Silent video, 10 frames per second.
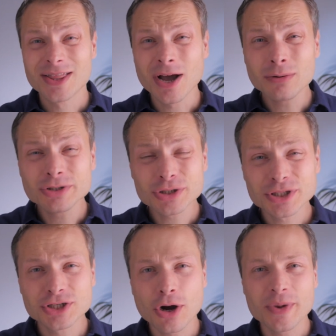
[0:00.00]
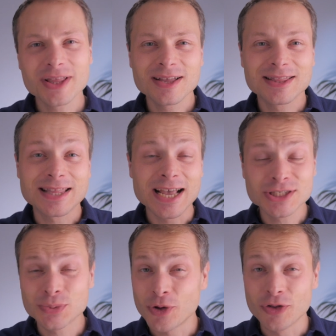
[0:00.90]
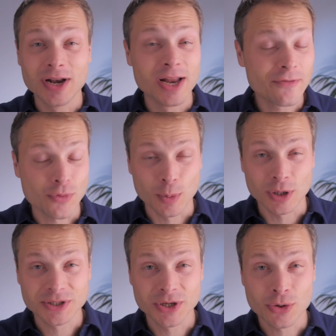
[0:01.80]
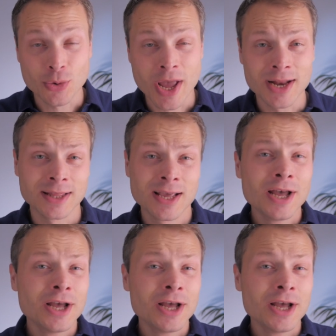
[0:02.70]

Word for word: Don't just show me the tangible deliverables you created.